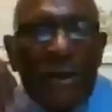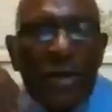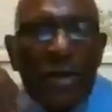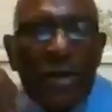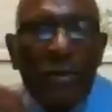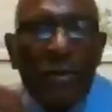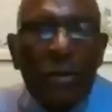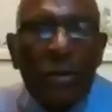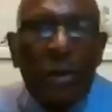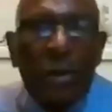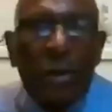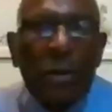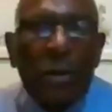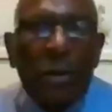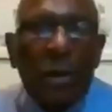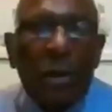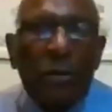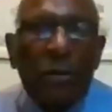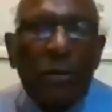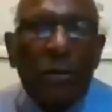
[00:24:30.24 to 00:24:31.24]
is the
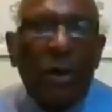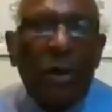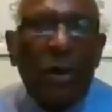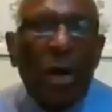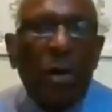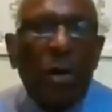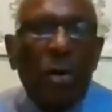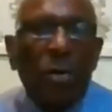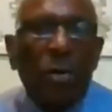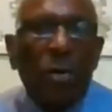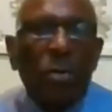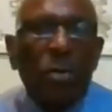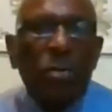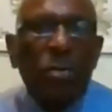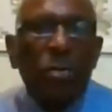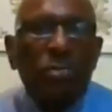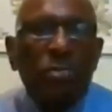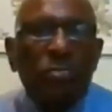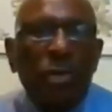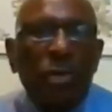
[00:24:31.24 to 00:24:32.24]
root of
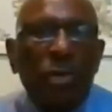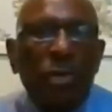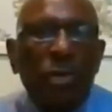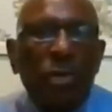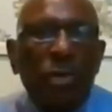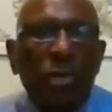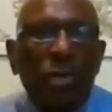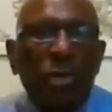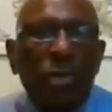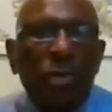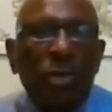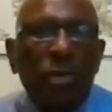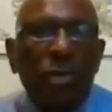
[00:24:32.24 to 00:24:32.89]
all evil.